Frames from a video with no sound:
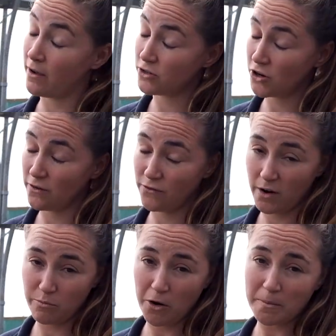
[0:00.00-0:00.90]
showed
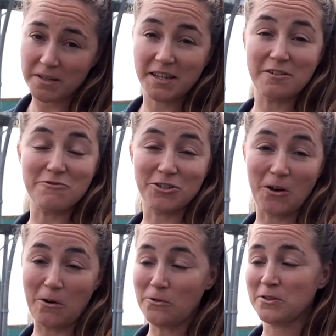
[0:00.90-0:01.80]
very promising
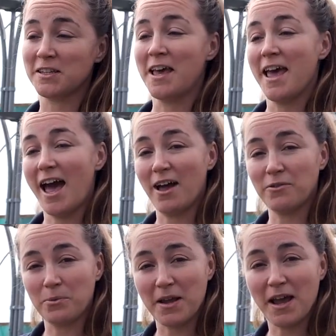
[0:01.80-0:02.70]
results,
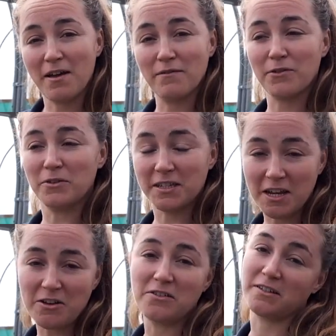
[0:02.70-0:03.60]
and we have
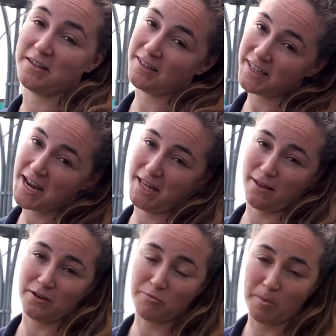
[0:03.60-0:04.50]
continued to see
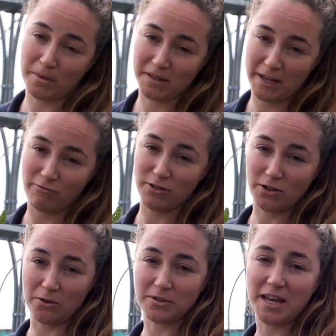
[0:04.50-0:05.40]
those promising
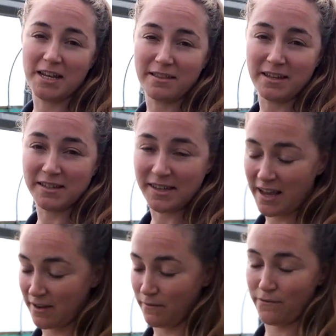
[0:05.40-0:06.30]
results in this
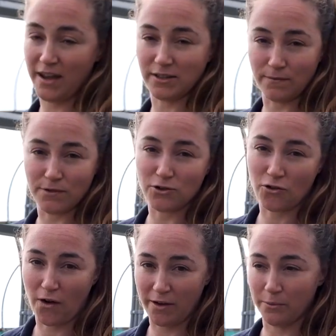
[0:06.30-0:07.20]
second phase of the
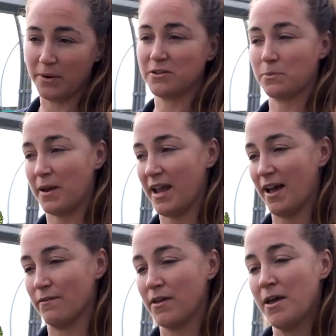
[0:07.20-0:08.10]
trial, which we
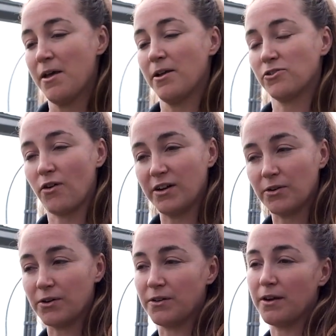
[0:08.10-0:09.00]
have tried
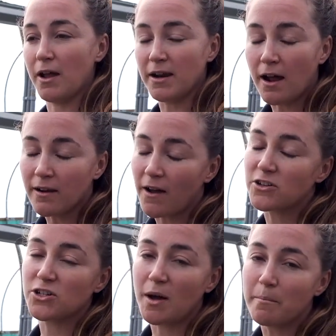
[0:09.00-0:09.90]
on a
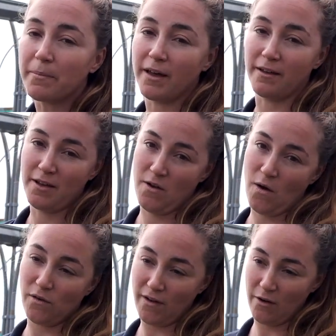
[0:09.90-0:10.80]
large number
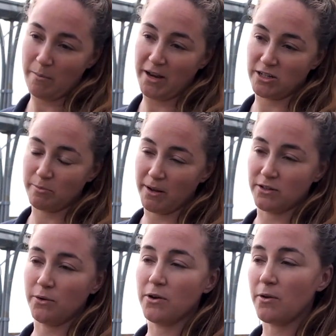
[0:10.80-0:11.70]
of our herbaceous
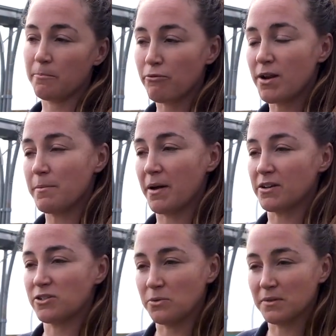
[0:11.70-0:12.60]
plants. So pretty
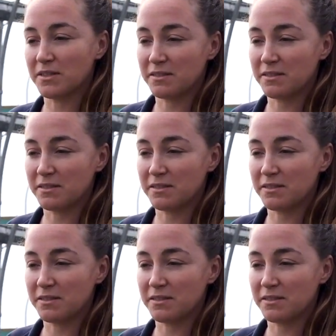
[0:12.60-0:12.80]
much sort of